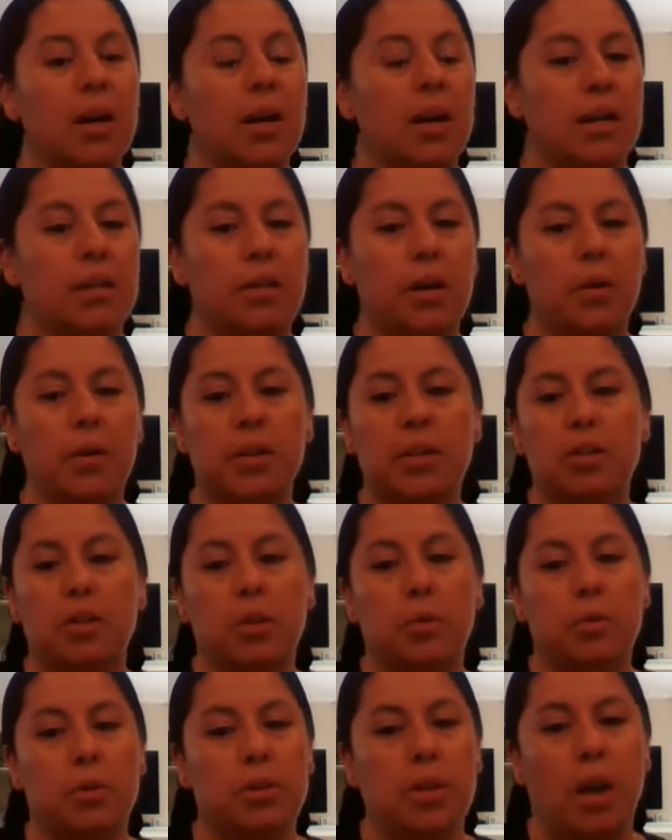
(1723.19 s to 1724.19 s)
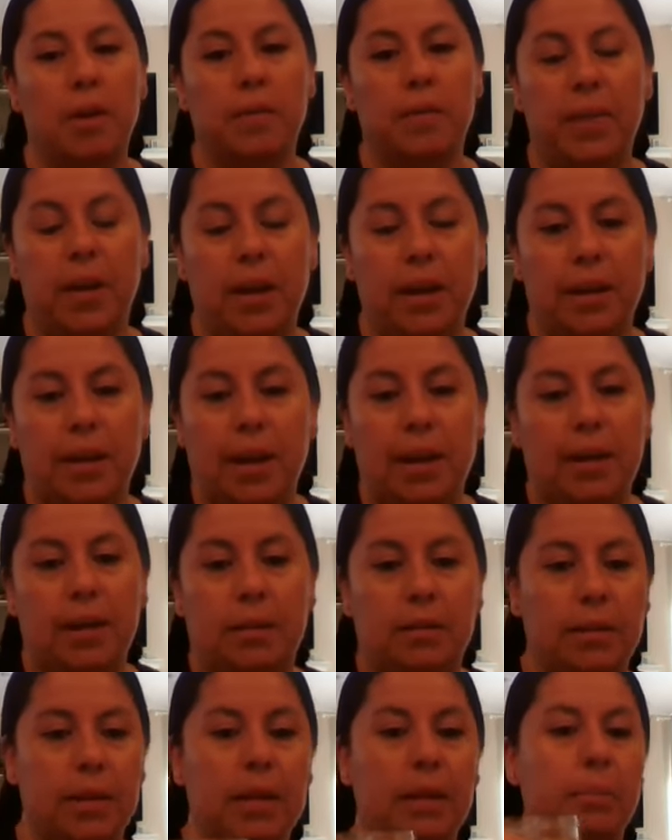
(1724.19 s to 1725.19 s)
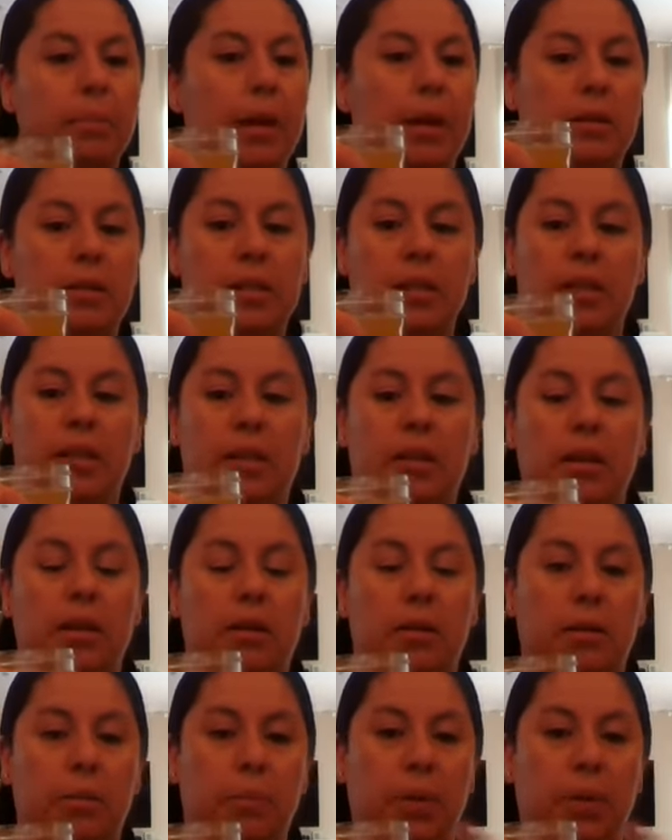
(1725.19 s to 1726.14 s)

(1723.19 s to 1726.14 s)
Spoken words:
is already so soft that I didn't need to melt it in here,